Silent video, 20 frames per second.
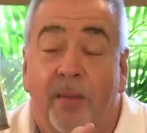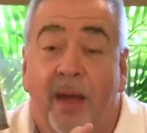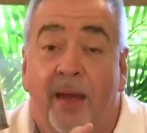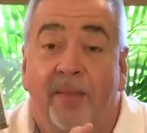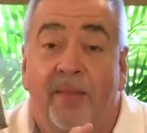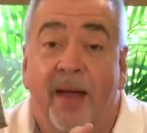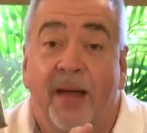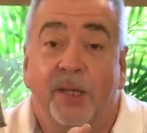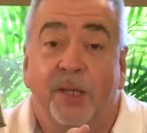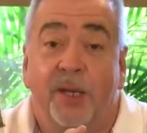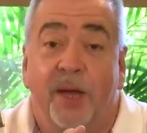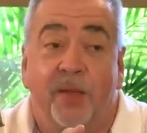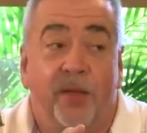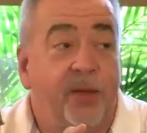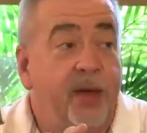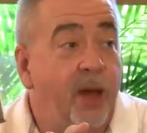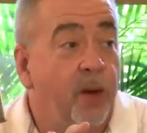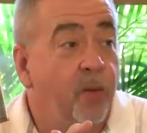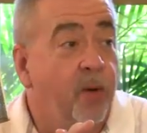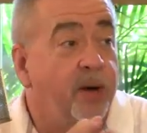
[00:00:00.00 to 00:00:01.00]
and that's the other
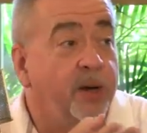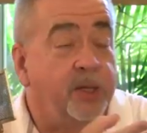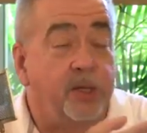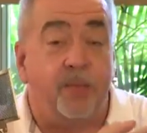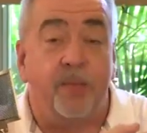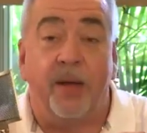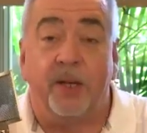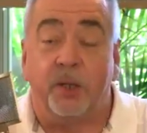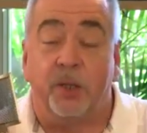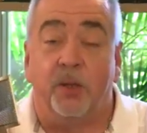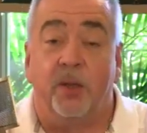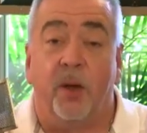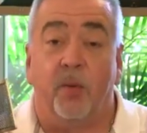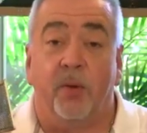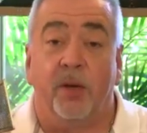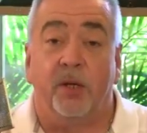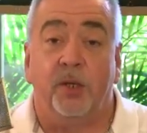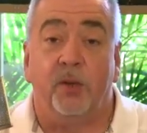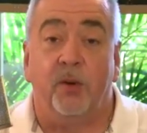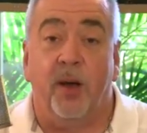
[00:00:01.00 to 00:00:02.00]
thing I wanted to mention, that
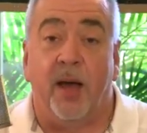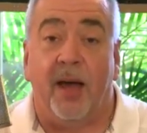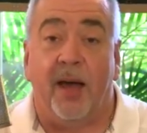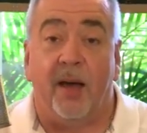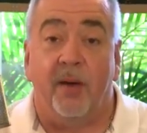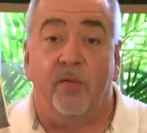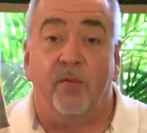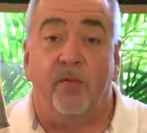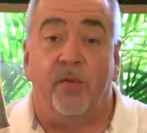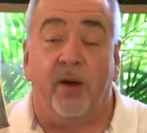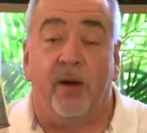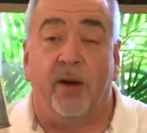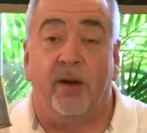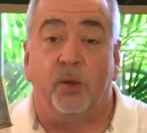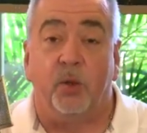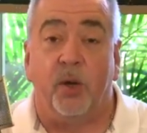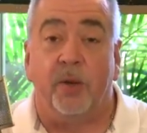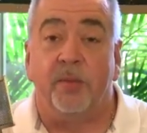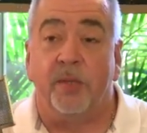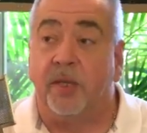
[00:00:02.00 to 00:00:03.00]
we do have,
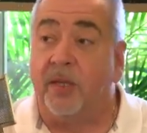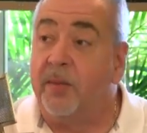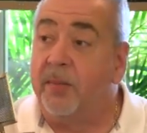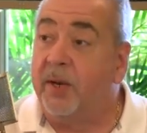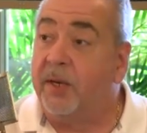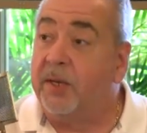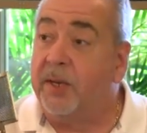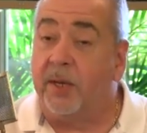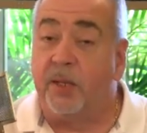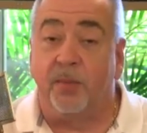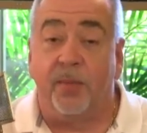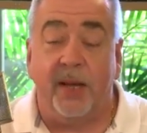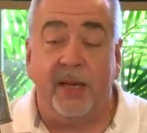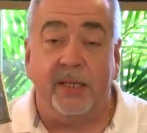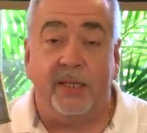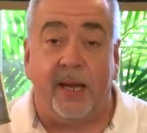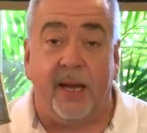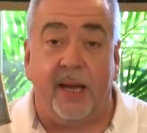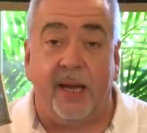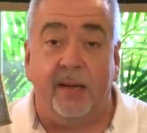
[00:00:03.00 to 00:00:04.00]
Dreams Unlimited does
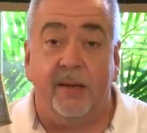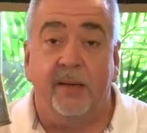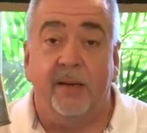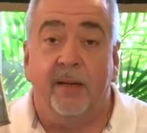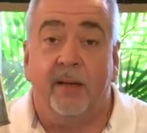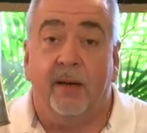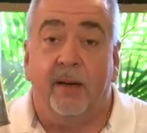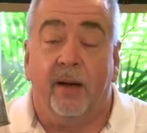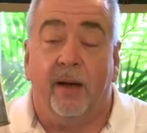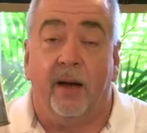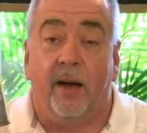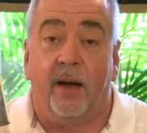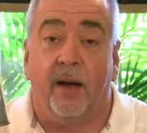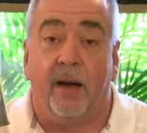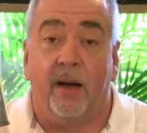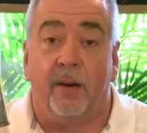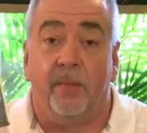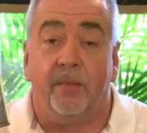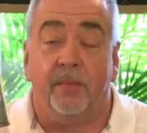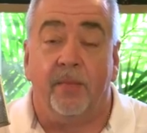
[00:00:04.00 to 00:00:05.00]
maintain
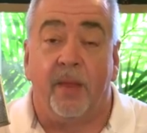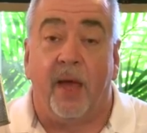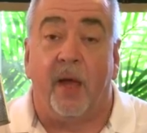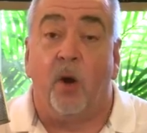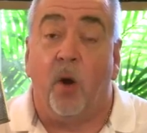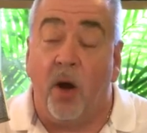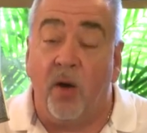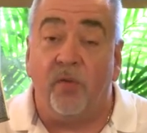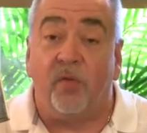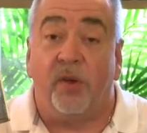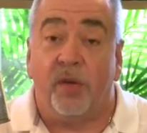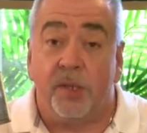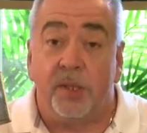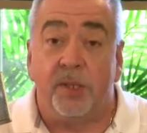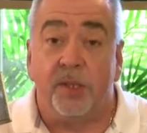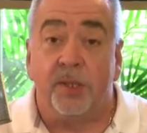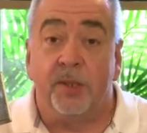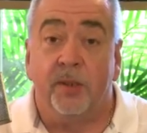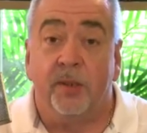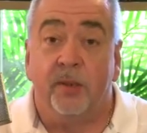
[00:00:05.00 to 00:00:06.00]
an
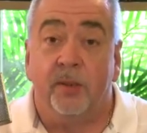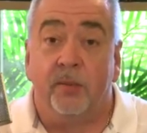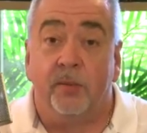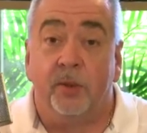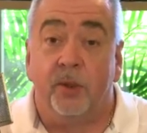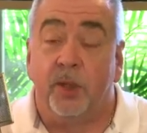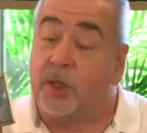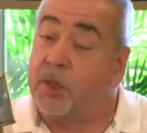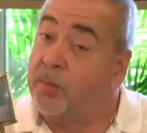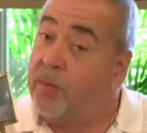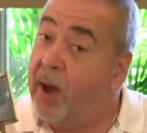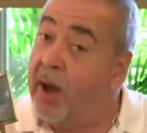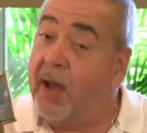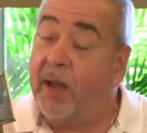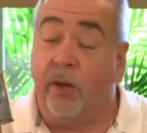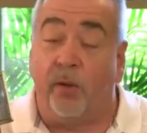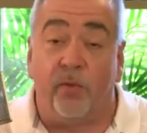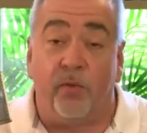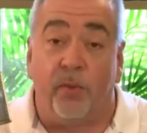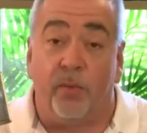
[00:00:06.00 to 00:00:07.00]
office just a
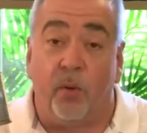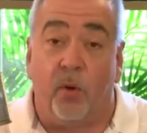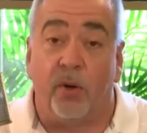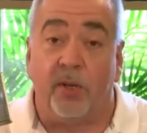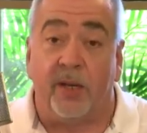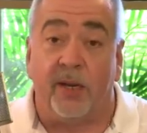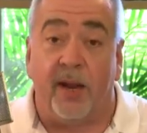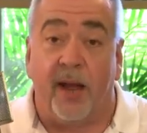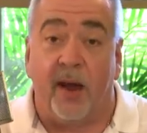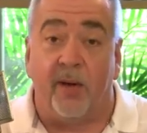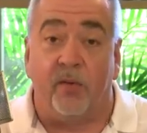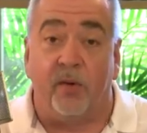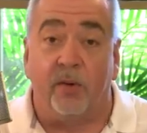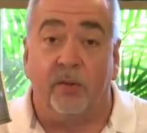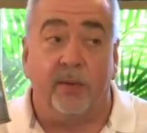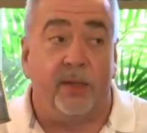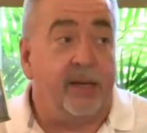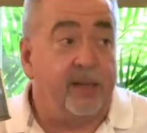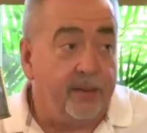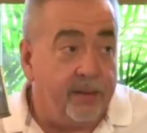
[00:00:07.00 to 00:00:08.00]
mile from Port
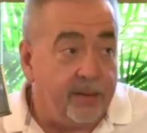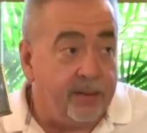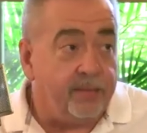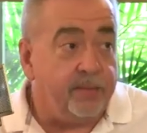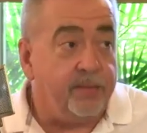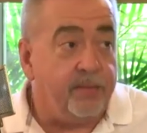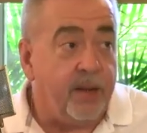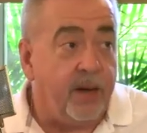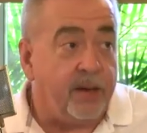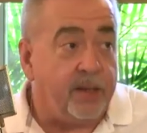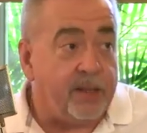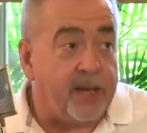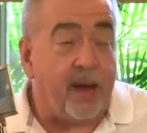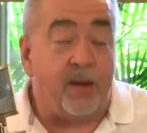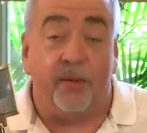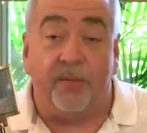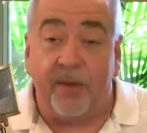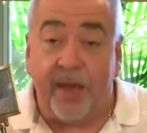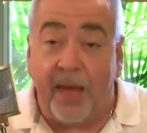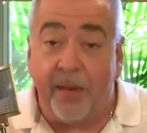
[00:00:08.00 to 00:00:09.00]
Canaveral in the
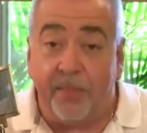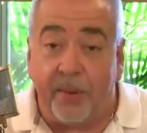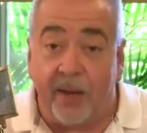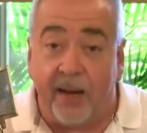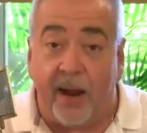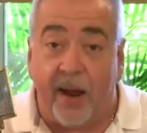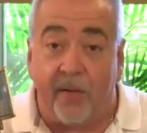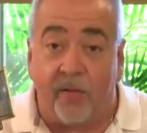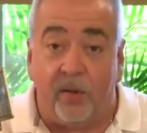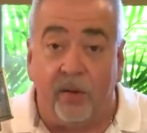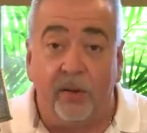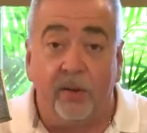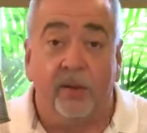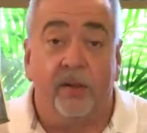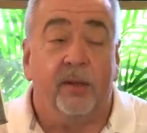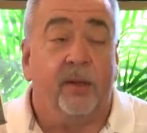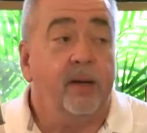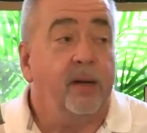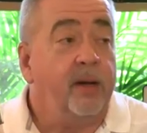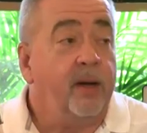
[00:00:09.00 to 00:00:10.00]
town of Cape Canaveral.
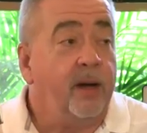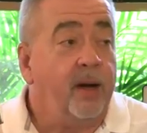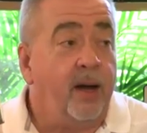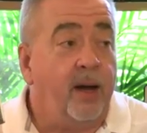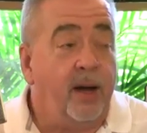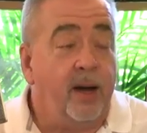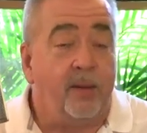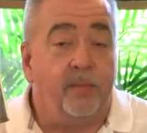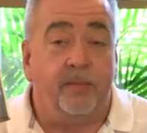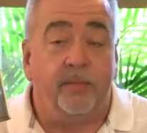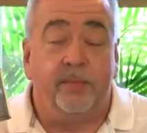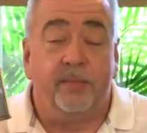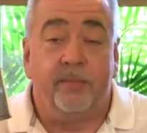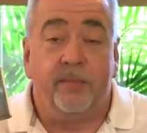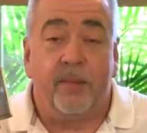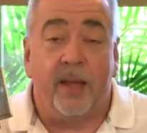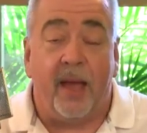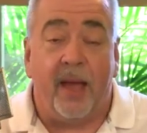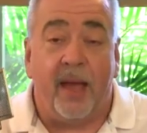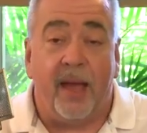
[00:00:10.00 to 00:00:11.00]

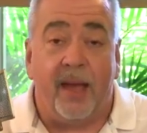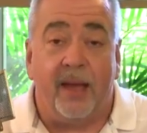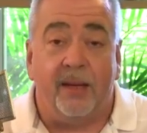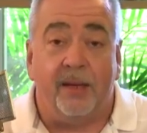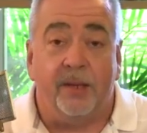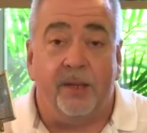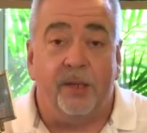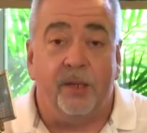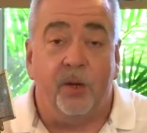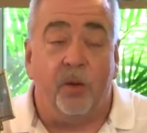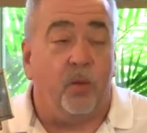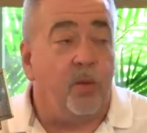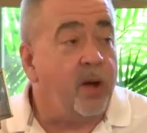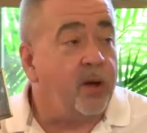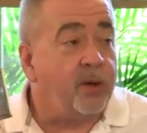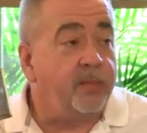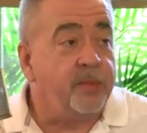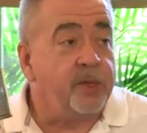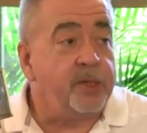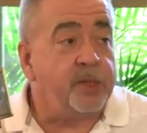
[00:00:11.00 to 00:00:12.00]
And you're
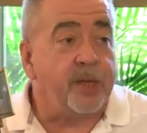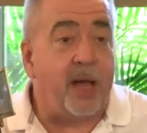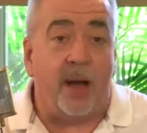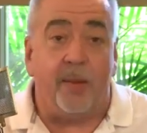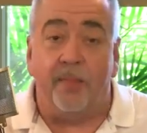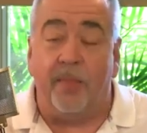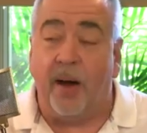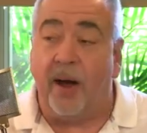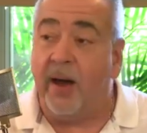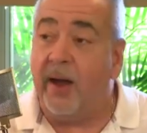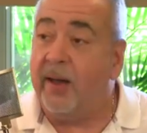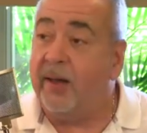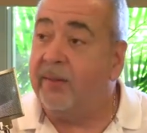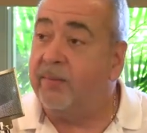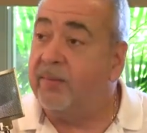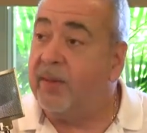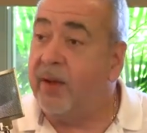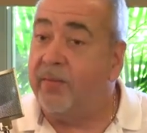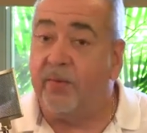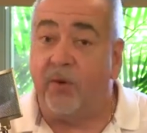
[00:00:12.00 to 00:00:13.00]
welcome to stop by
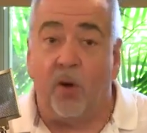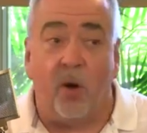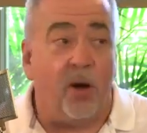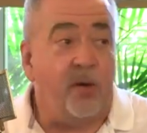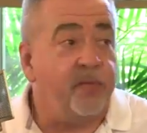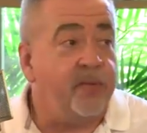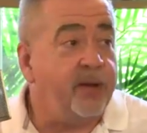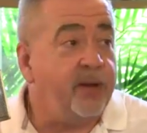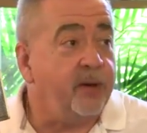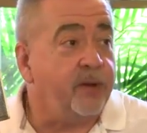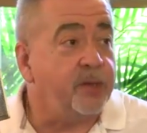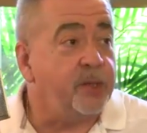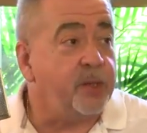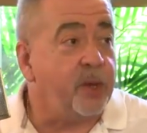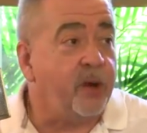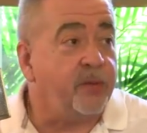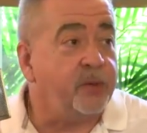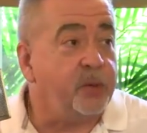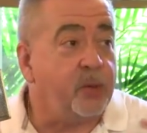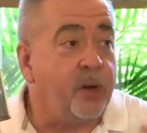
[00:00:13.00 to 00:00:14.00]
and have coffee or a
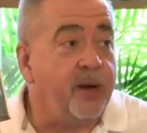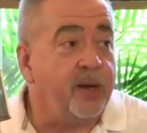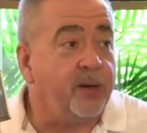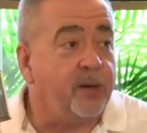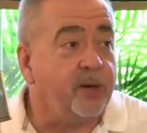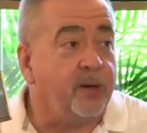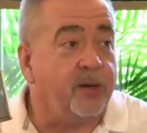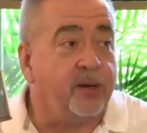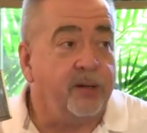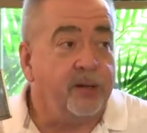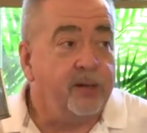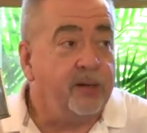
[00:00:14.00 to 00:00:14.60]
soft drink, or